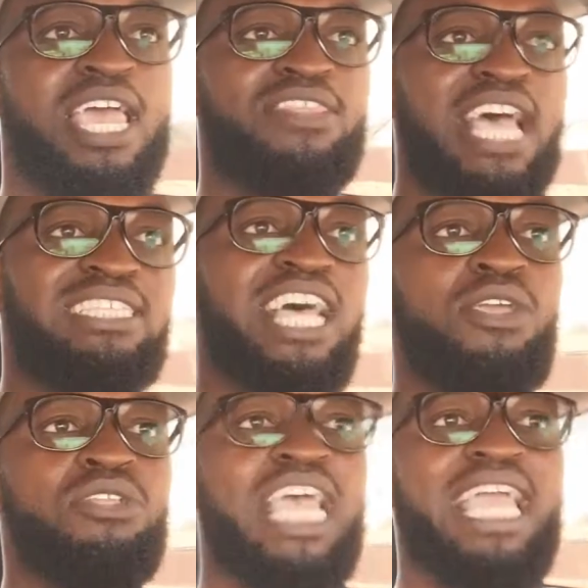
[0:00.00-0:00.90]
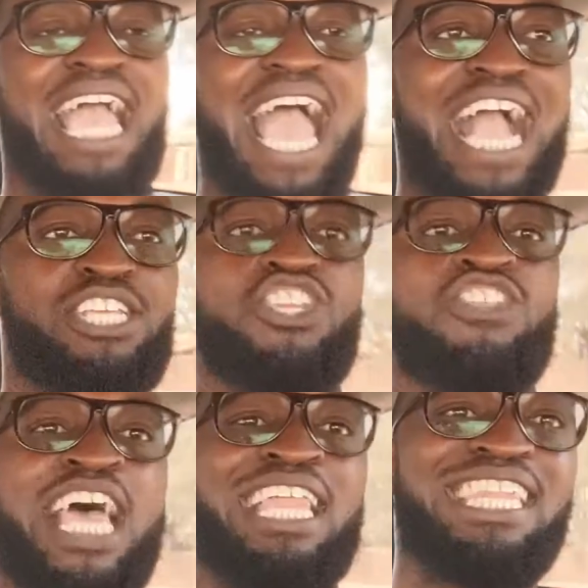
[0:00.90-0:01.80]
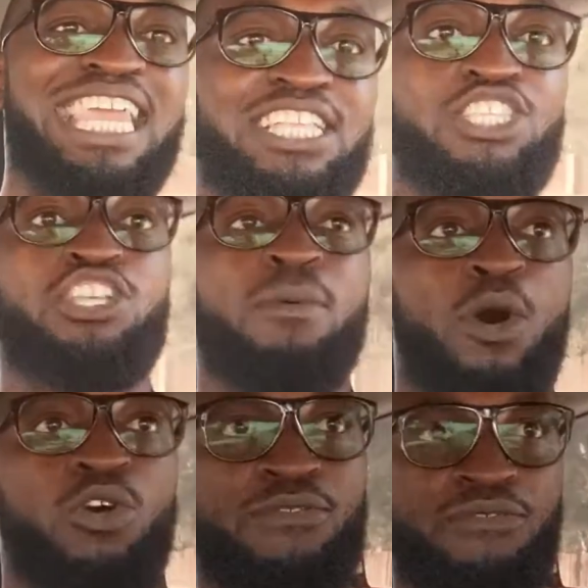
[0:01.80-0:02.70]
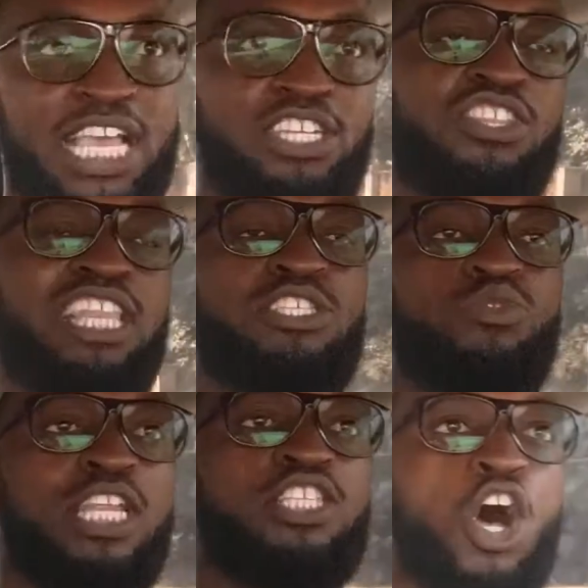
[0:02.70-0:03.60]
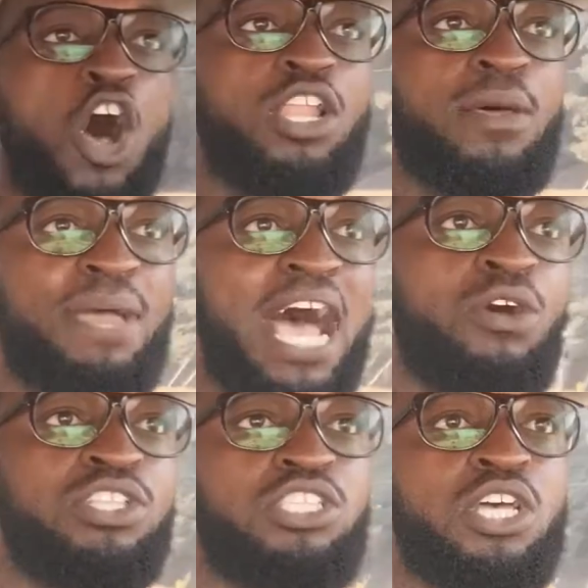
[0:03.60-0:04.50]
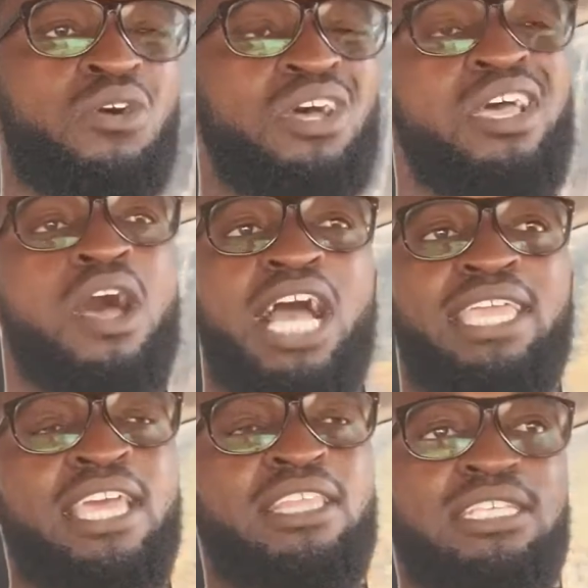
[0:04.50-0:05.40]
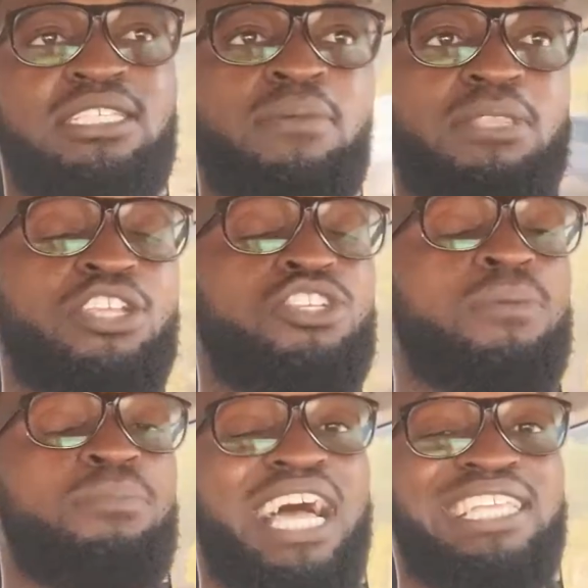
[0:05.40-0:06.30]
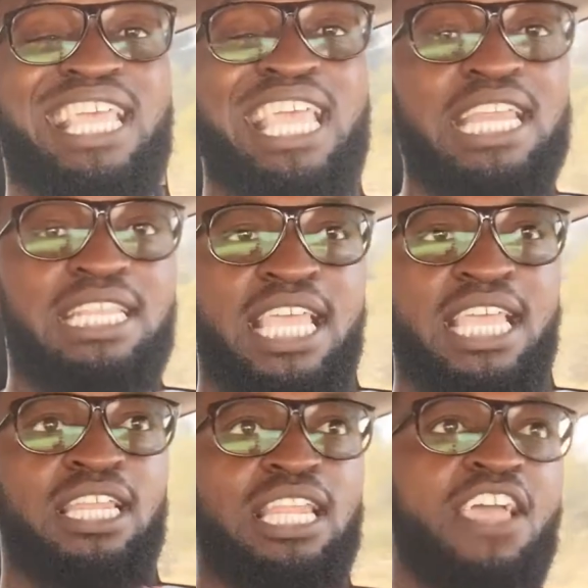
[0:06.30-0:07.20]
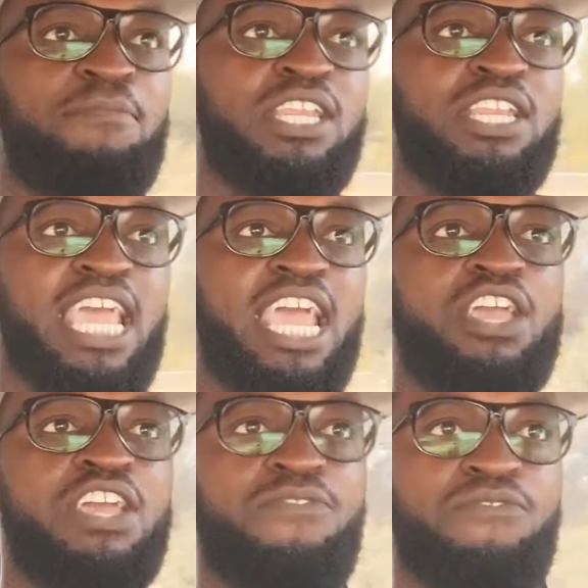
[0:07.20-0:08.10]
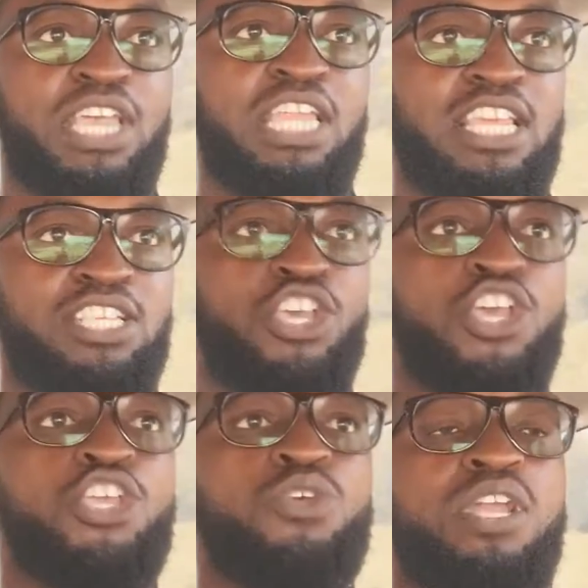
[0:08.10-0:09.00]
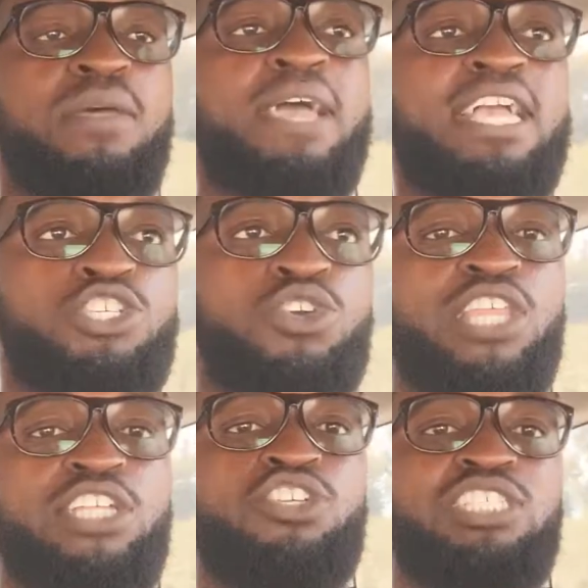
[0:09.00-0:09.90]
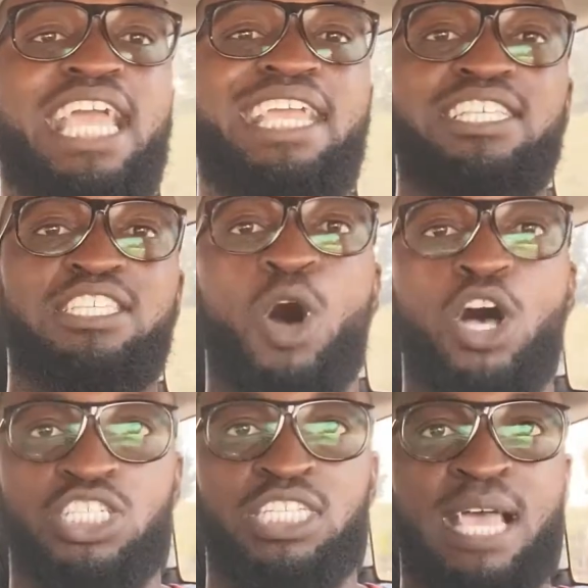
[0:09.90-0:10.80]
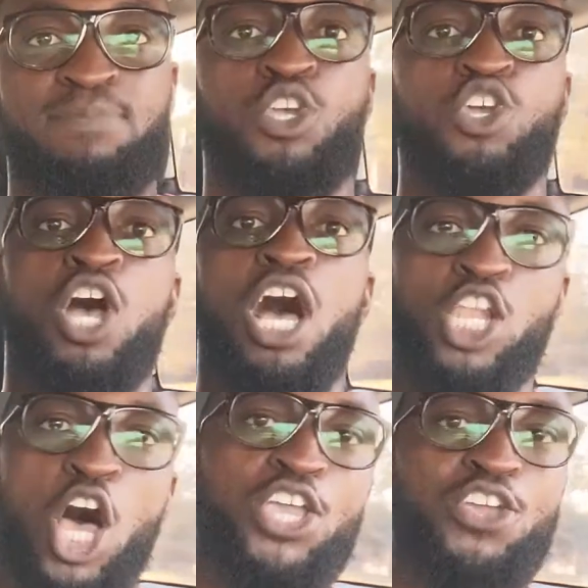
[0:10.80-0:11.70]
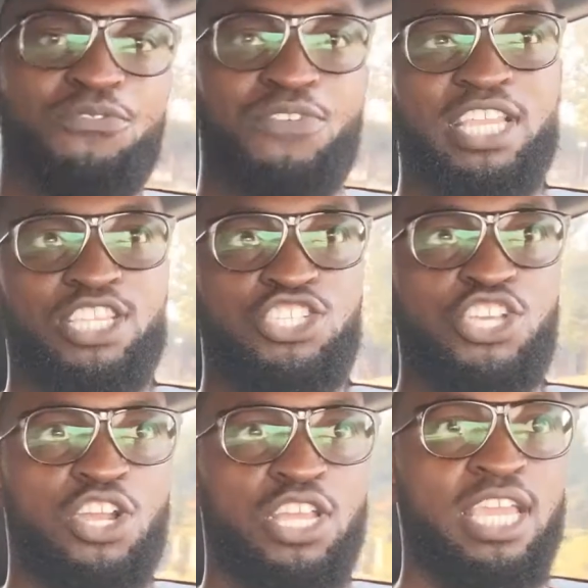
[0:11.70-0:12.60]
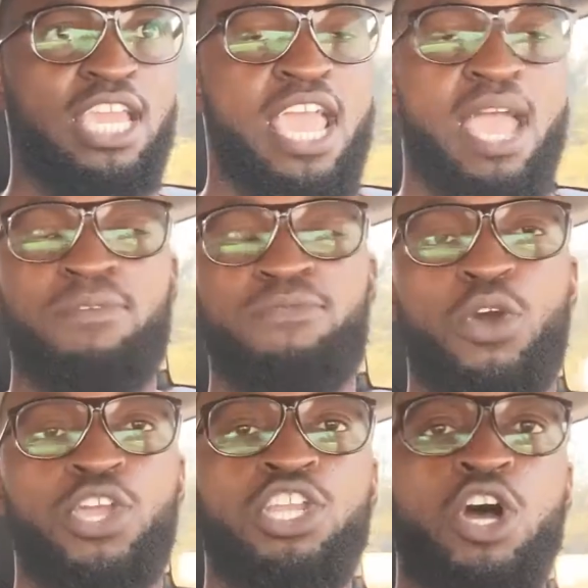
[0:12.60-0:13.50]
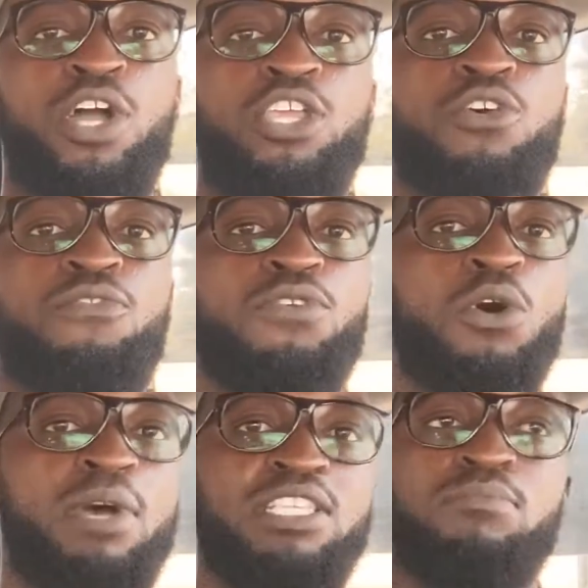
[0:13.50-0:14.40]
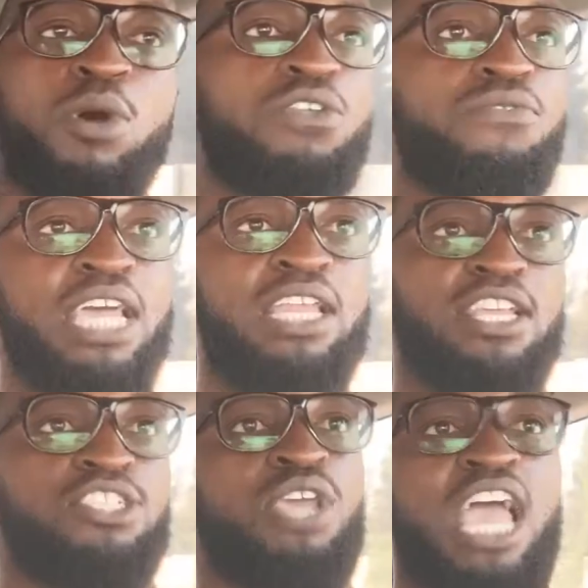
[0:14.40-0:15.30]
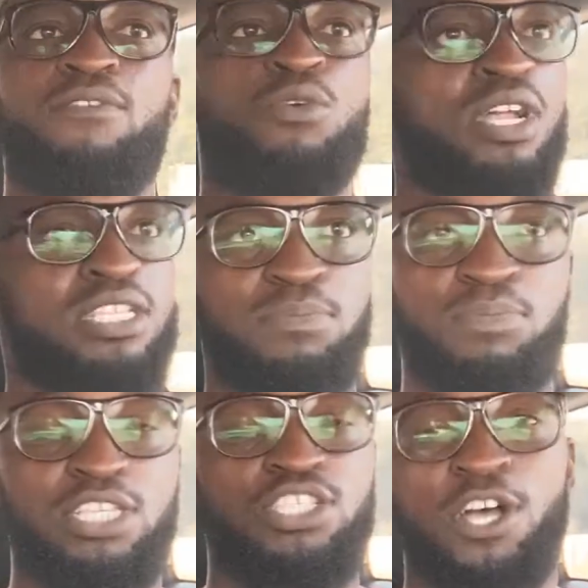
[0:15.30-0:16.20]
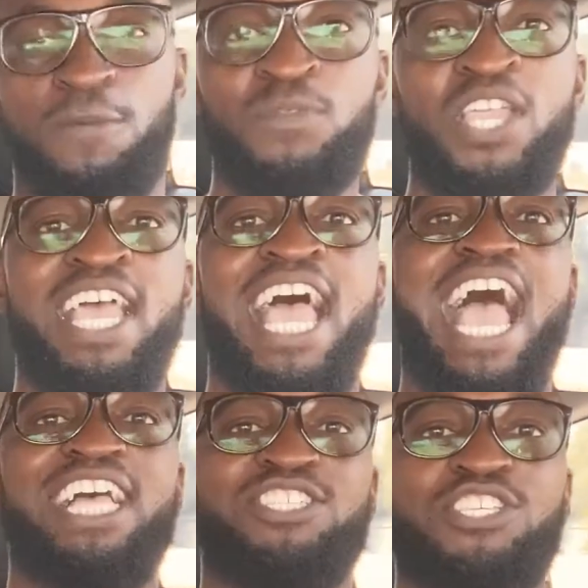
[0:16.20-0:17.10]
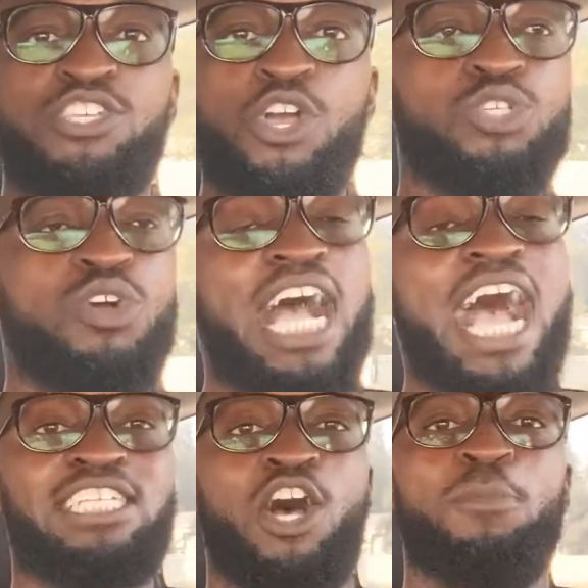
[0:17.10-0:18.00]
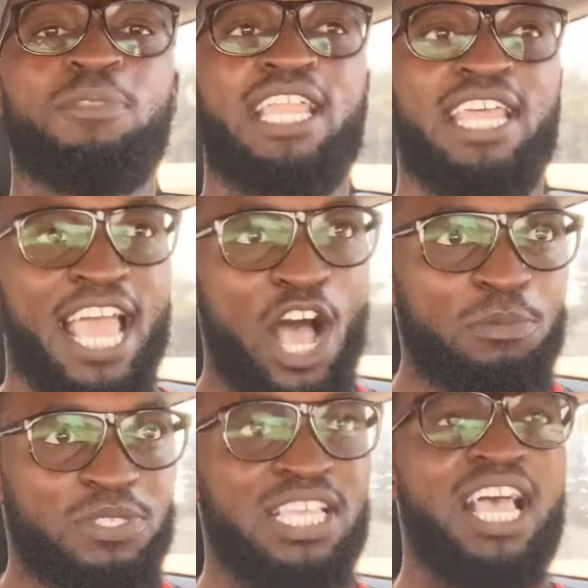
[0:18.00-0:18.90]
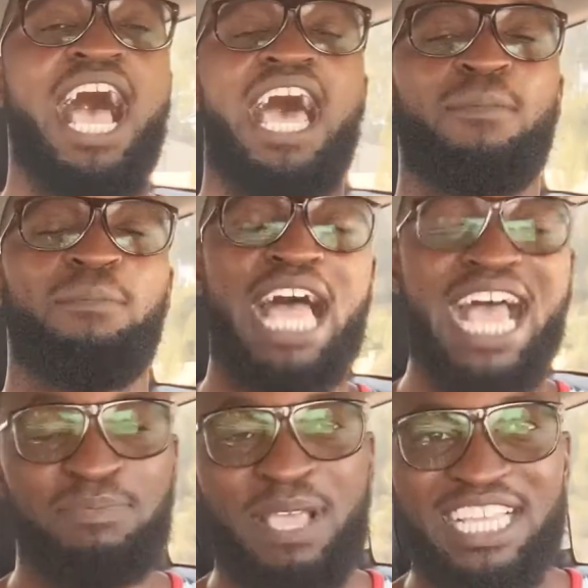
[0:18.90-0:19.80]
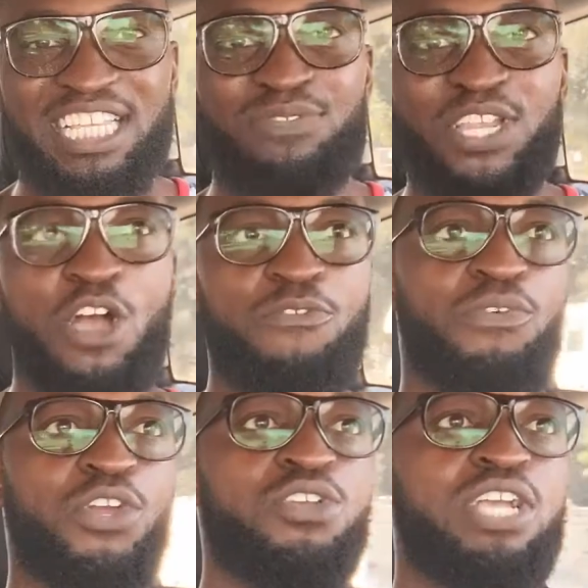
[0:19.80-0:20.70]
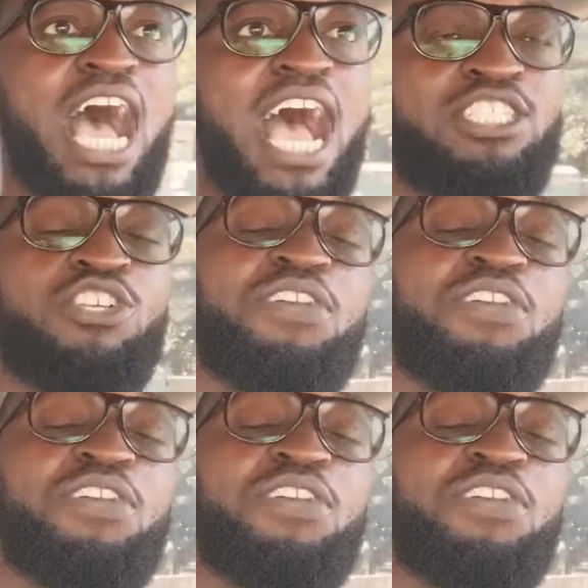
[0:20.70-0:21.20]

And that's how you take action that leads to motivation. That's what it's all about. And so again, this is something that you can apply to anything in life, but in the area of fitness, you want to make sure that you're taking small steps along your fitness journey, and before you know it, you'll feel as motivated as you ever wanted to be. So as usual, guys, I hope that helps. I had a blast making this video for you guys.